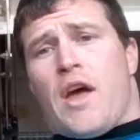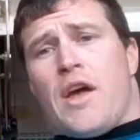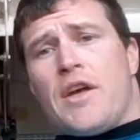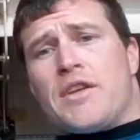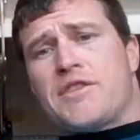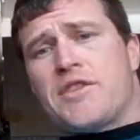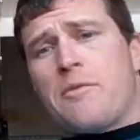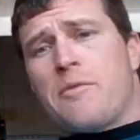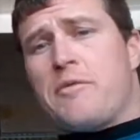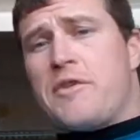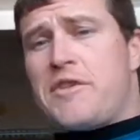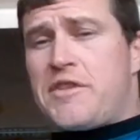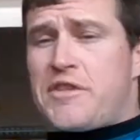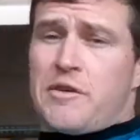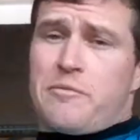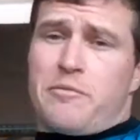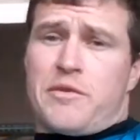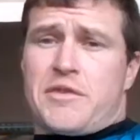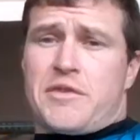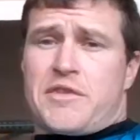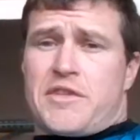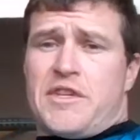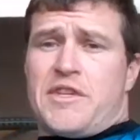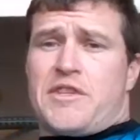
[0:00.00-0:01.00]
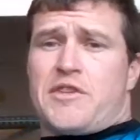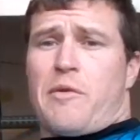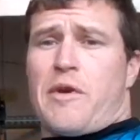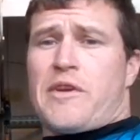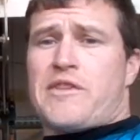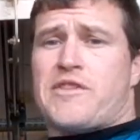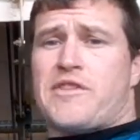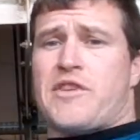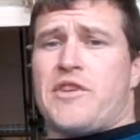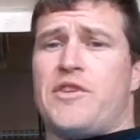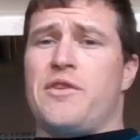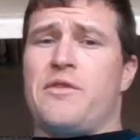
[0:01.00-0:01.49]
some of the simplest, easy
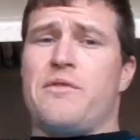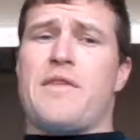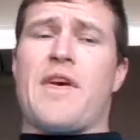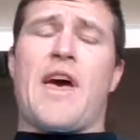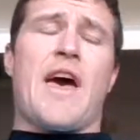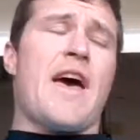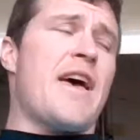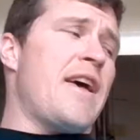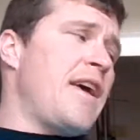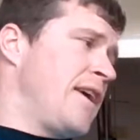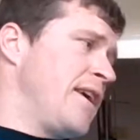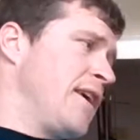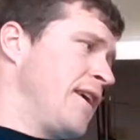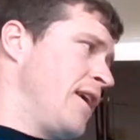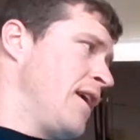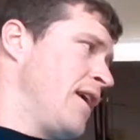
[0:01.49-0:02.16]
ways to do that,